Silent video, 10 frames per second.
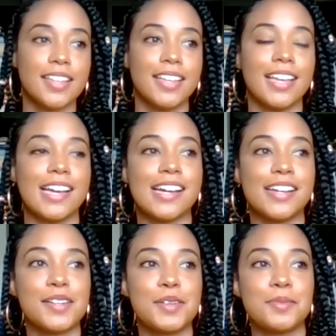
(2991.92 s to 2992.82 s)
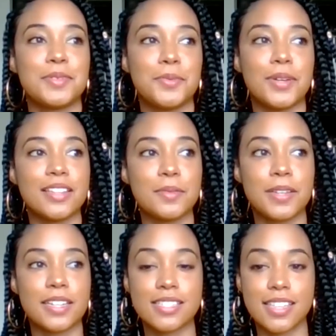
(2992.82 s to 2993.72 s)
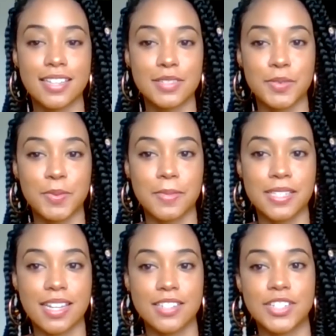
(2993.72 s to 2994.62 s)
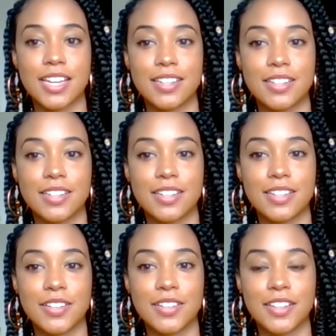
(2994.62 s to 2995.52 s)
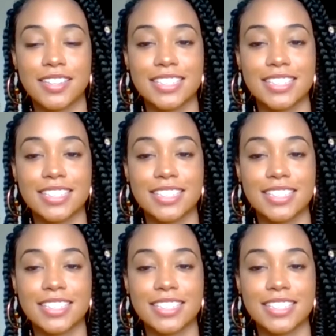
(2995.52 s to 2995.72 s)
One of the biggest things we've been miseducated on is